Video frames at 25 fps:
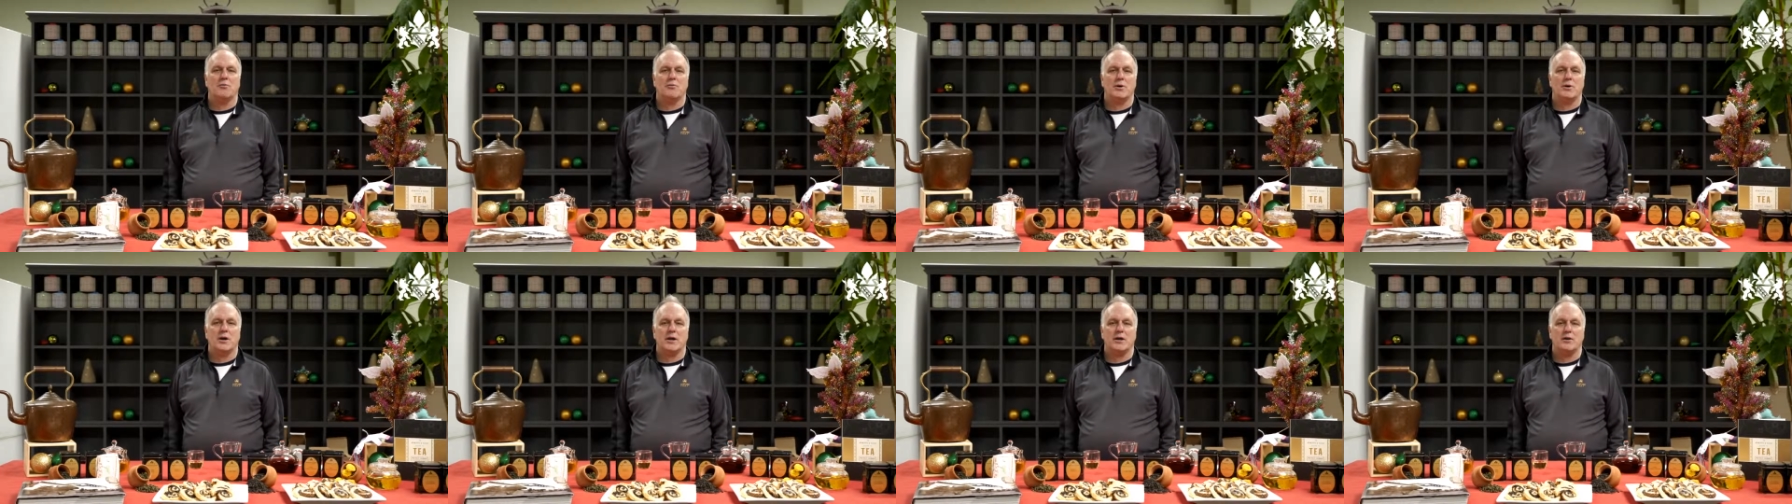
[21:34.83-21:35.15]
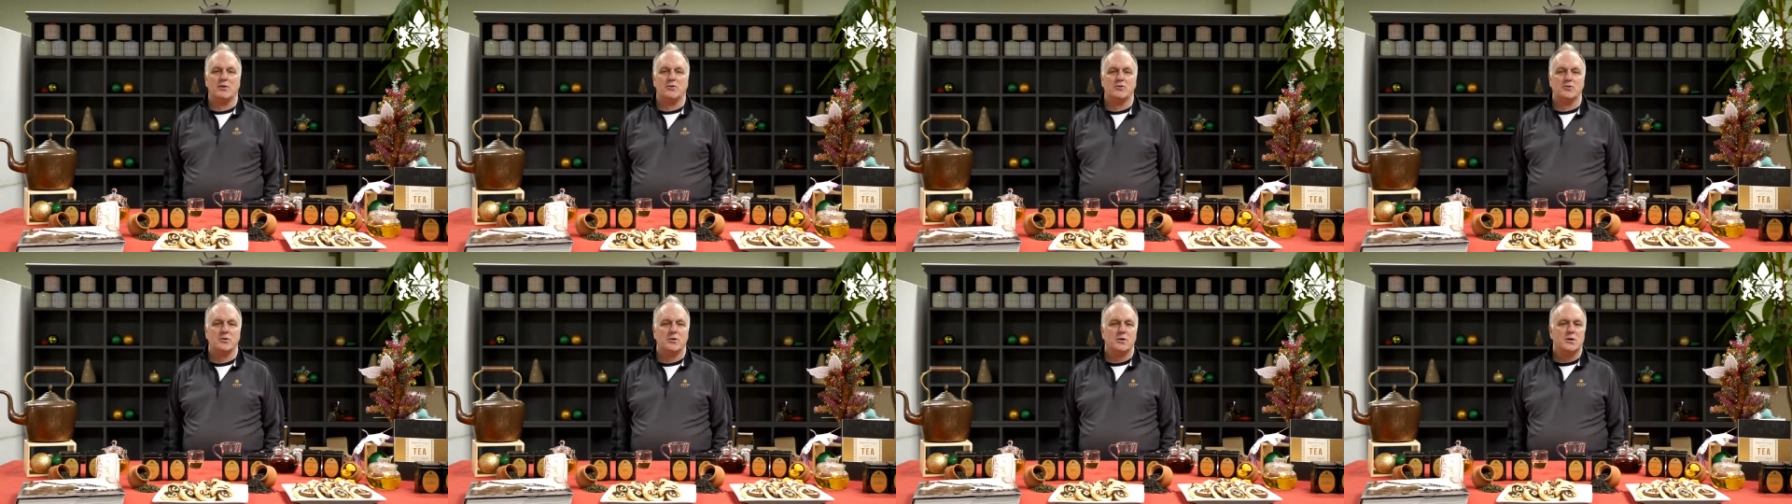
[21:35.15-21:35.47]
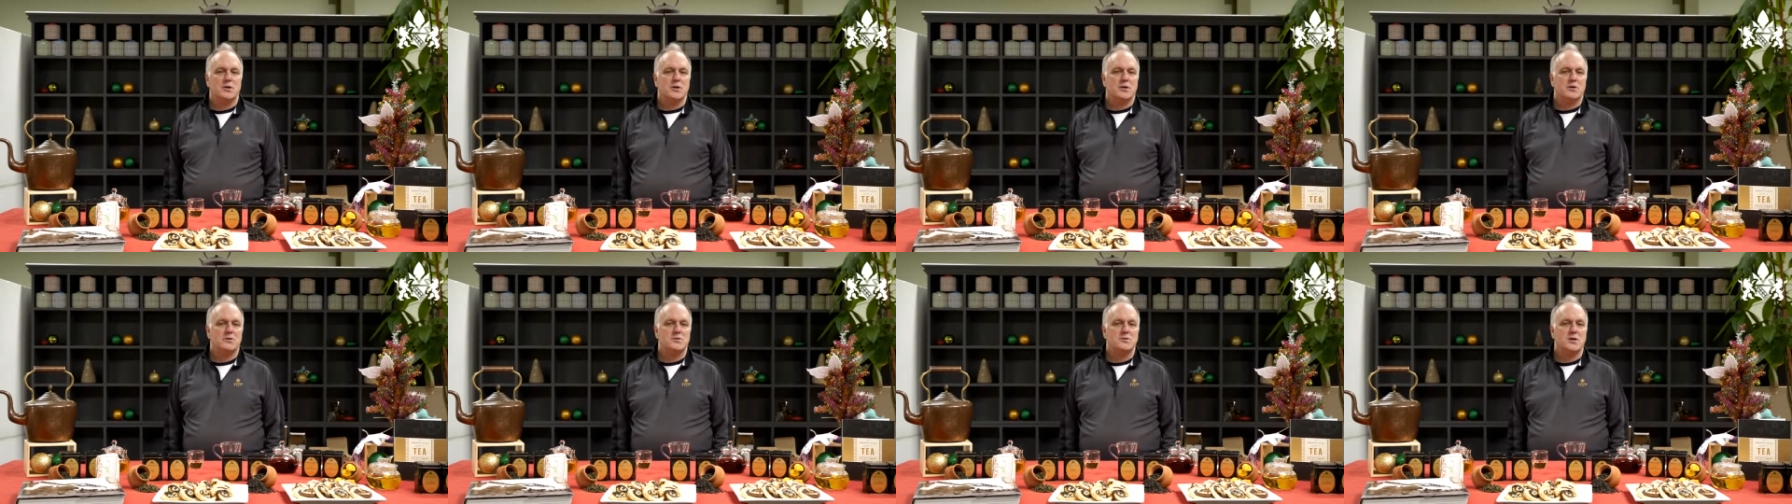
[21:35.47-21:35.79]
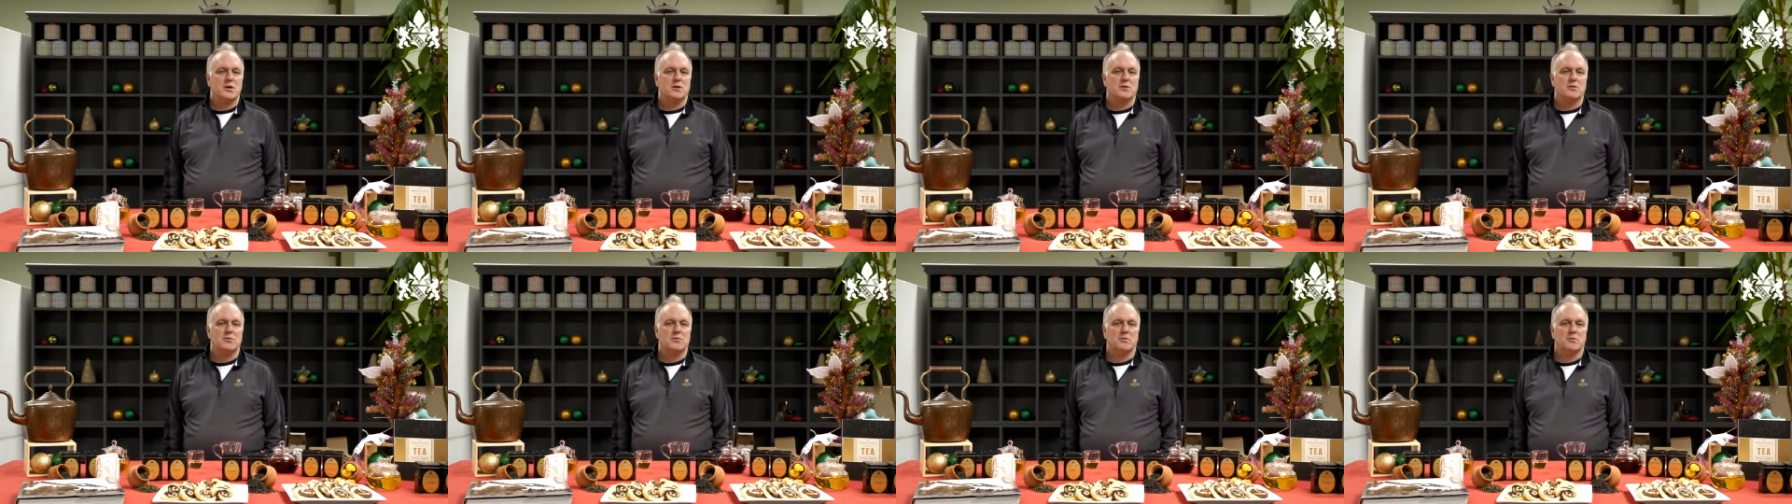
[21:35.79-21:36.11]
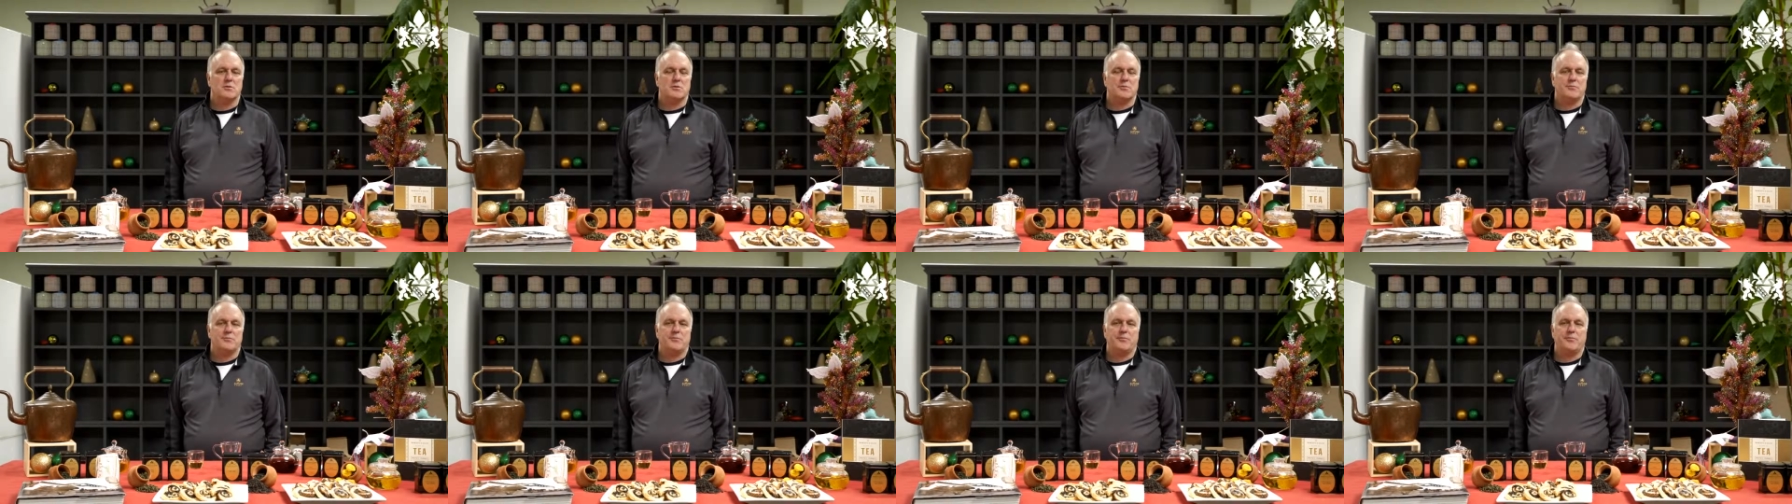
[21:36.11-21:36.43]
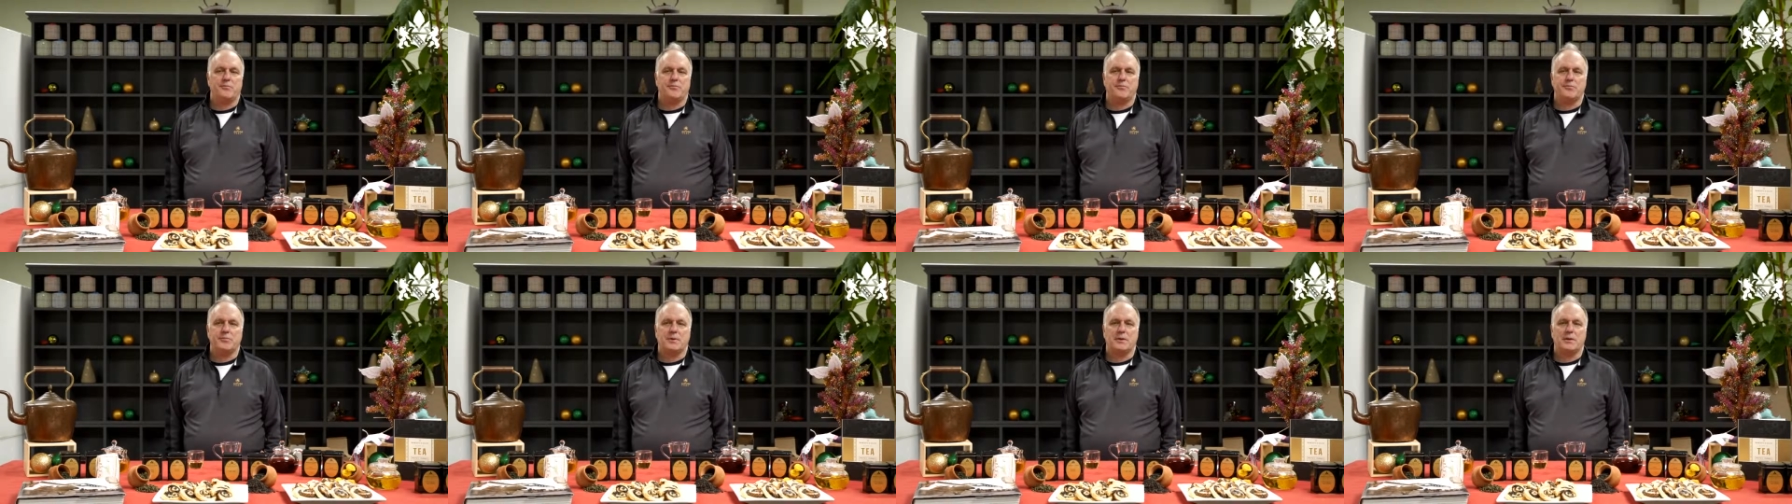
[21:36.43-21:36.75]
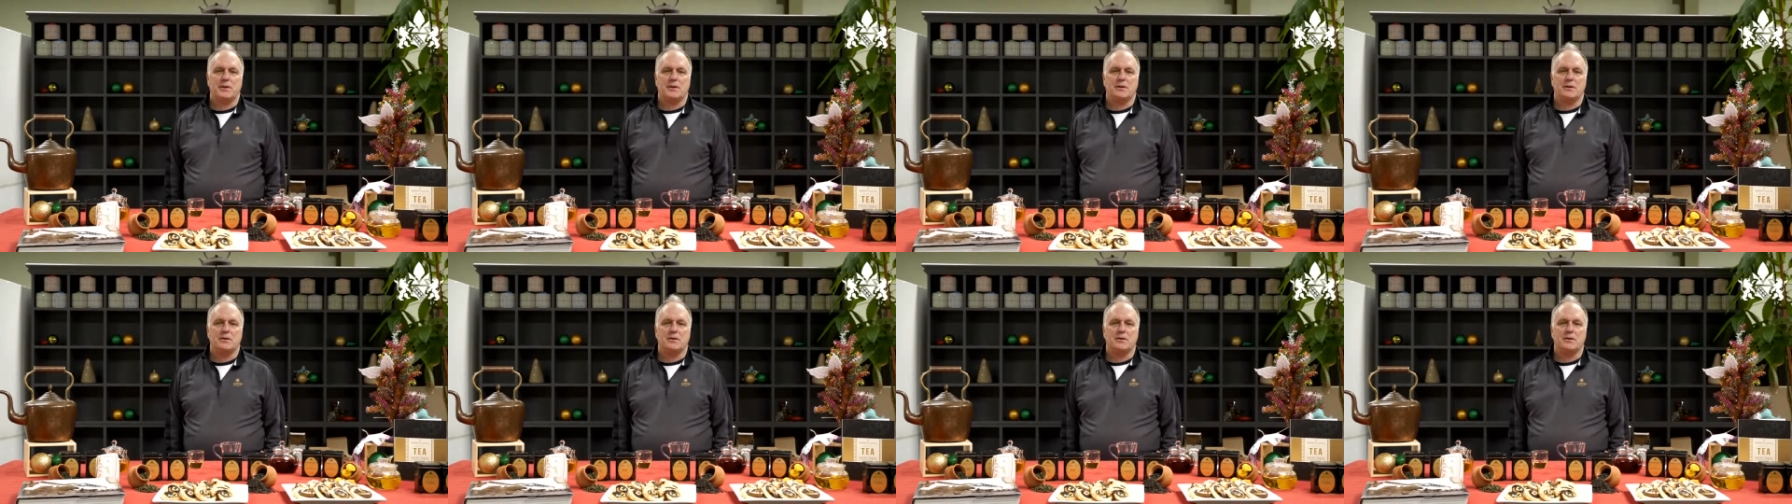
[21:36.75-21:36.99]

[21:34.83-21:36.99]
Yeah, they had that blizzard warning, which was crazy.